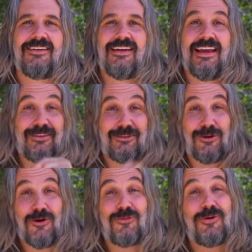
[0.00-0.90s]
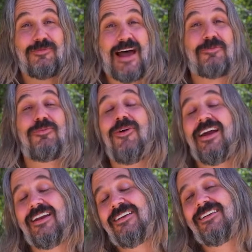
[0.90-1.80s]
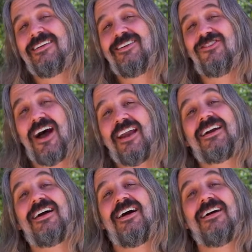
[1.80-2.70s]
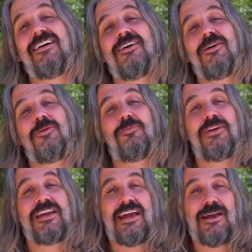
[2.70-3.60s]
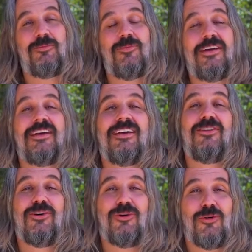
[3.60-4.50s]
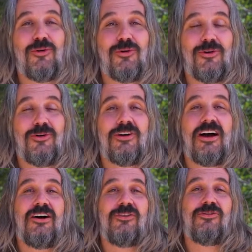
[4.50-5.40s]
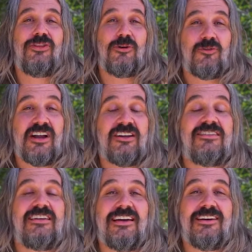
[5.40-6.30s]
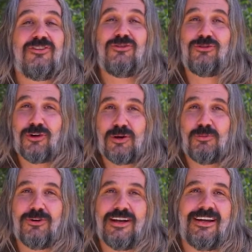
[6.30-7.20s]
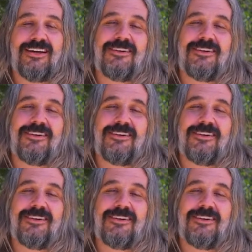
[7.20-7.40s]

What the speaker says: And so from that point, Janaka became the guru of the renunciate Shukamuni.